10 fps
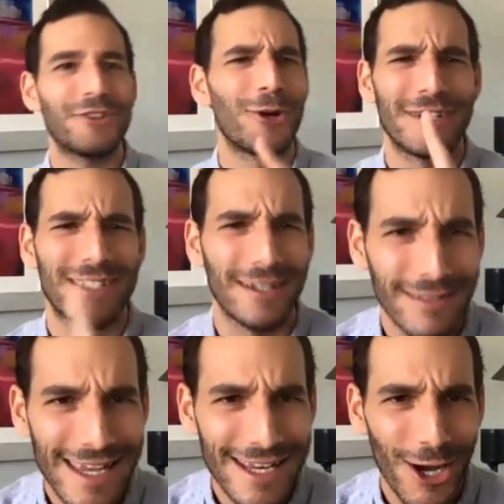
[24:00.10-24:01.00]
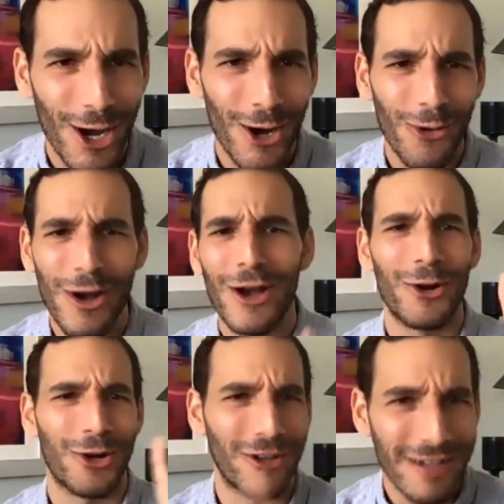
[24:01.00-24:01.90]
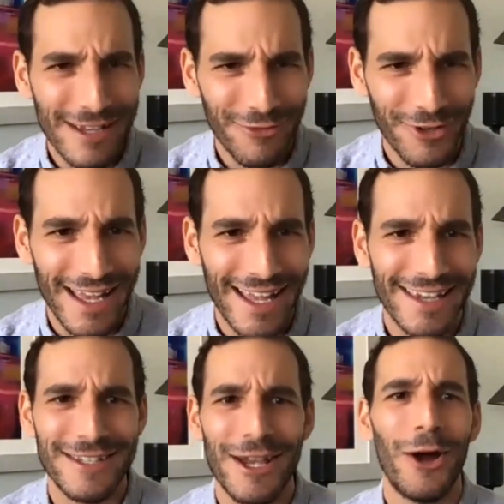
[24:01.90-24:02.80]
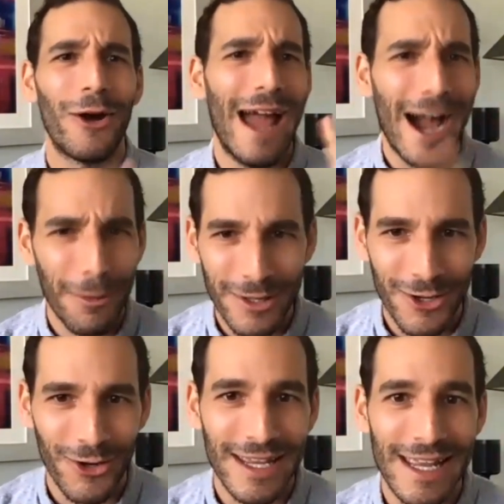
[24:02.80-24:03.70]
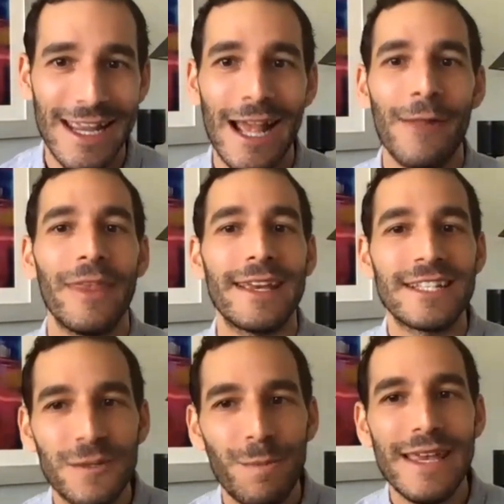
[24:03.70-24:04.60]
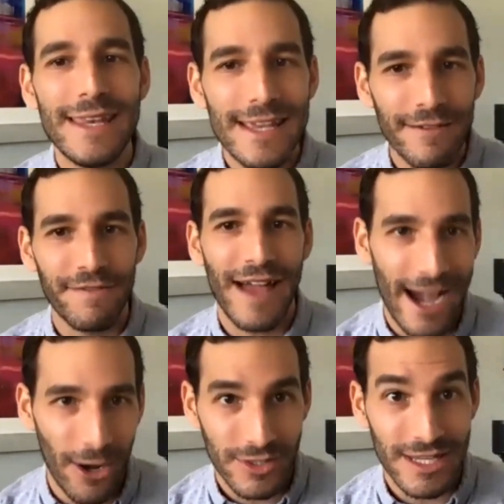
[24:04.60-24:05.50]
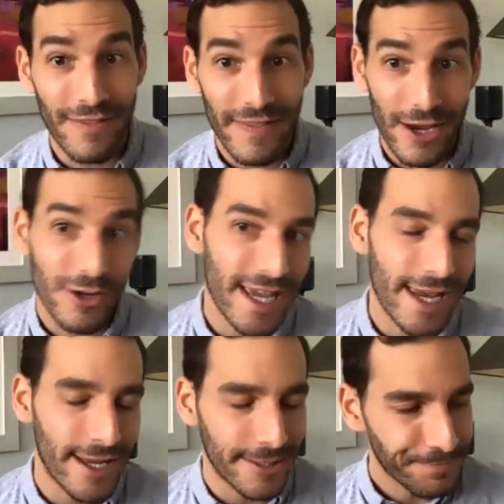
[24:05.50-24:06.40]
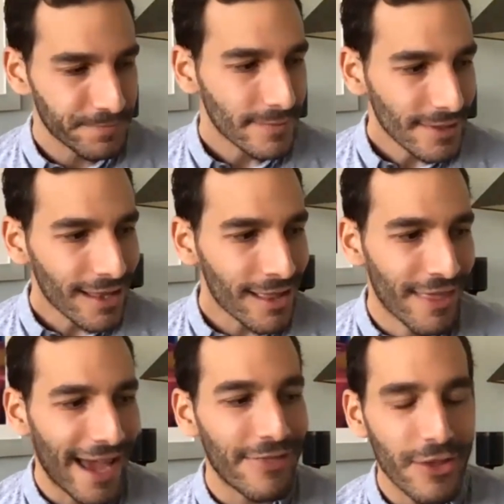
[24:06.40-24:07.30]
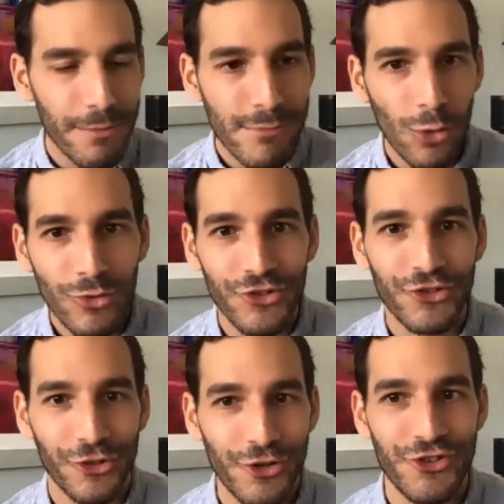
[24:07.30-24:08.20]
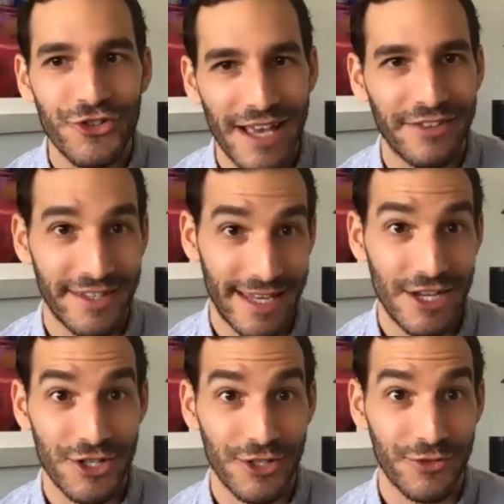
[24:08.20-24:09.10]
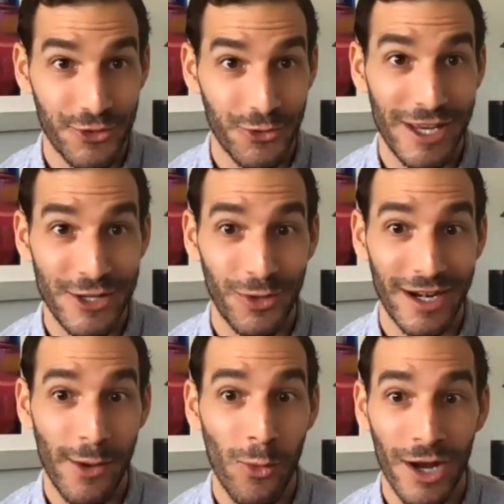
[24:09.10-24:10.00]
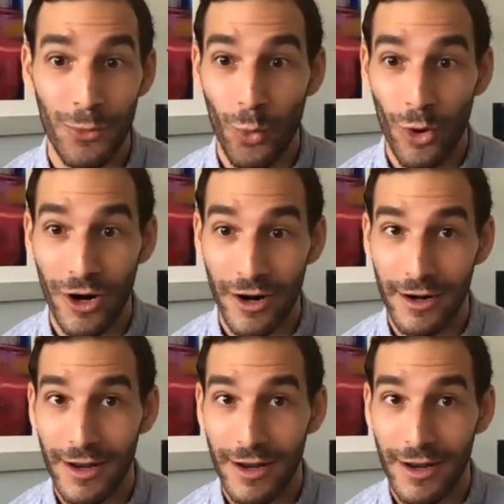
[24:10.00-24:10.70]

to Toledo or Cleveland or Albuquerque. Expedia found in their data that the most searched destinations for 2021 were